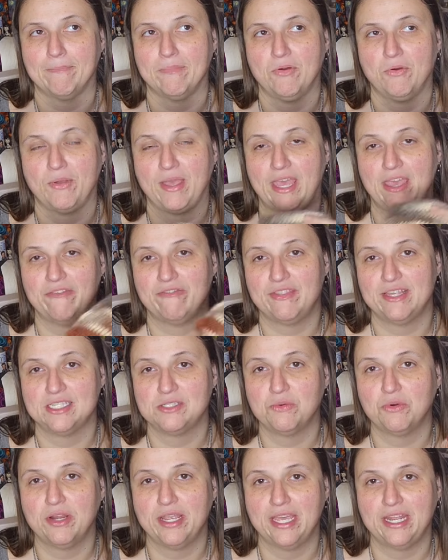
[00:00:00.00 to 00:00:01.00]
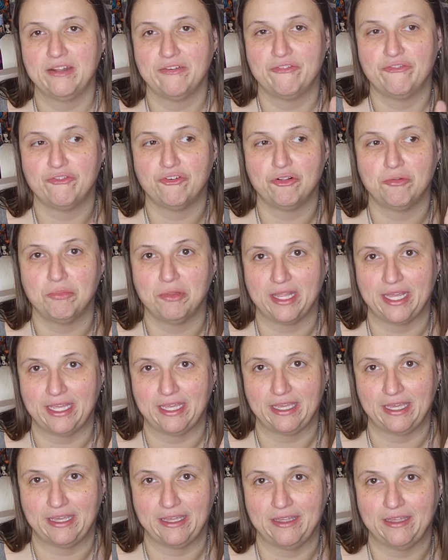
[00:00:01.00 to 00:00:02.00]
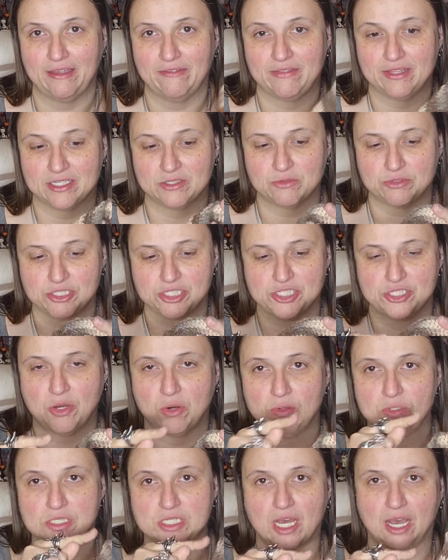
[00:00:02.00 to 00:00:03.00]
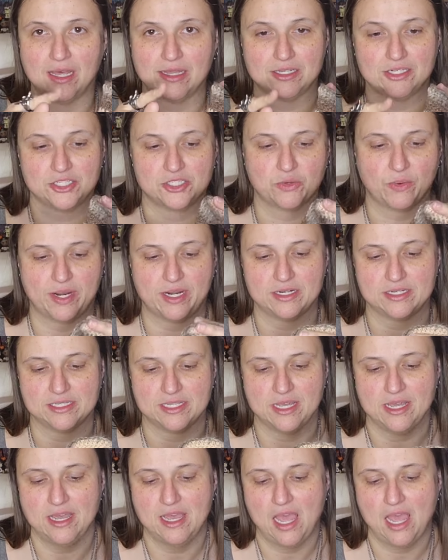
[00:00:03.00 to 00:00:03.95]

okay, if this were in a full blanket, if this were sewn to other squares,